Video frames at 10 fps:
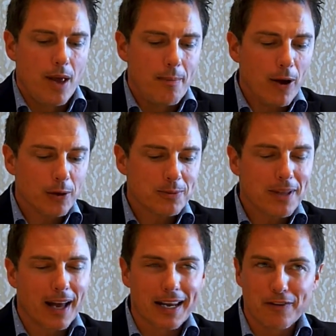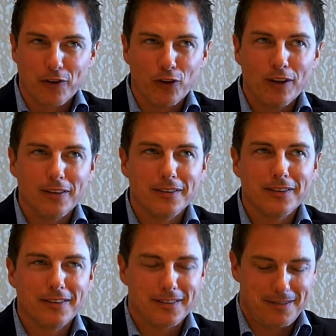Malcolm's not evil.
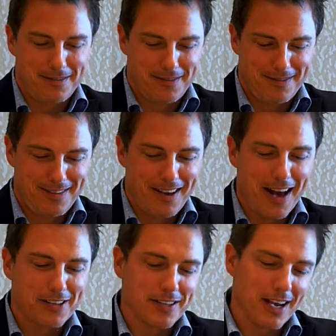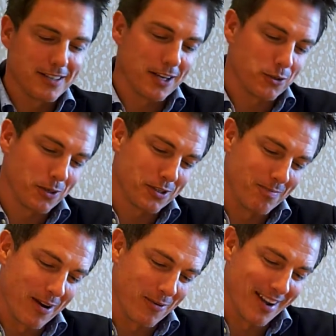I say as I twist
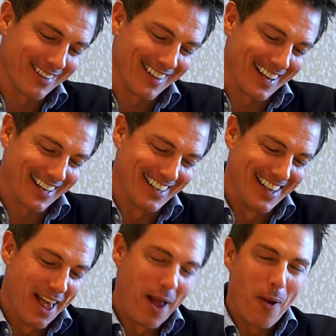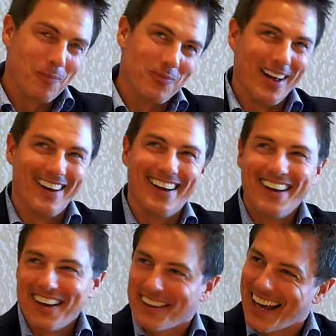my ring like
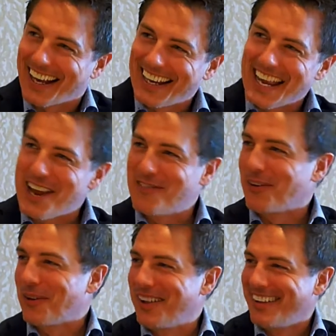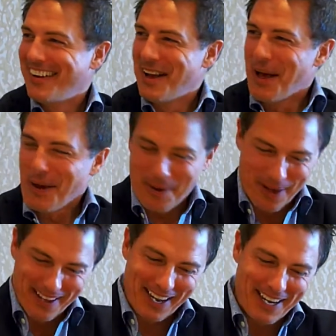an evil,
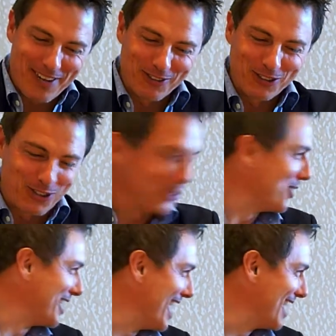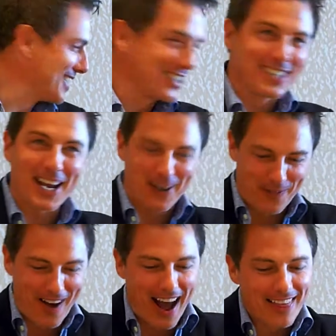an evil doer, yeah, a
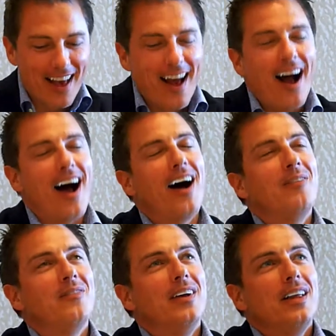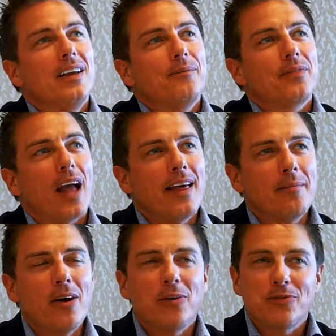psychopath. I think
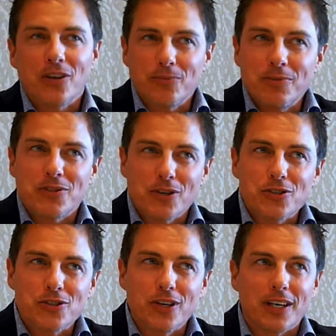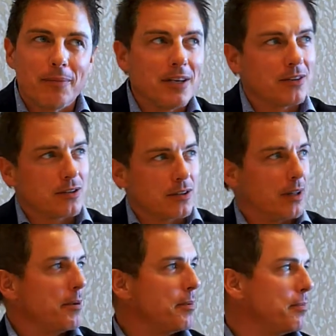Malcolm's misunderstood. I mean,
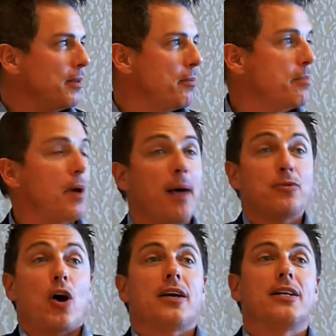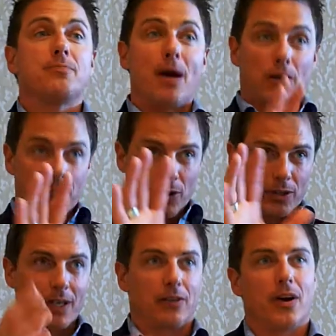I'm talking as Malcolm
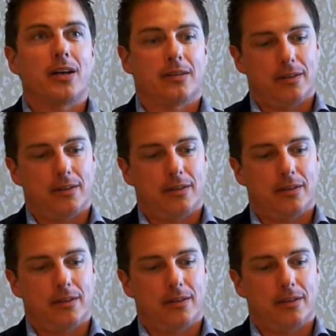Merlyn here, right?